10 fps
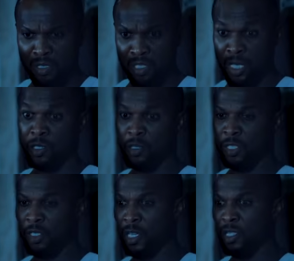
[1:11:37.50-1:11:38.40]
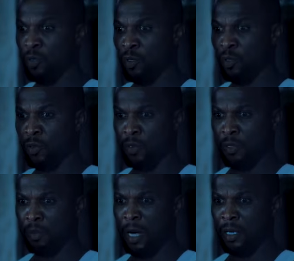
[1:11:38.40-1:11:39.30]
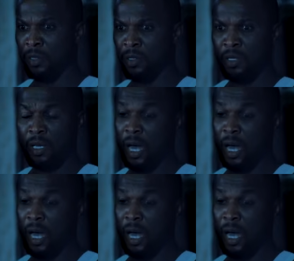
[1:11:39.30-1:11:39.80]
She said she wants to go to the palace.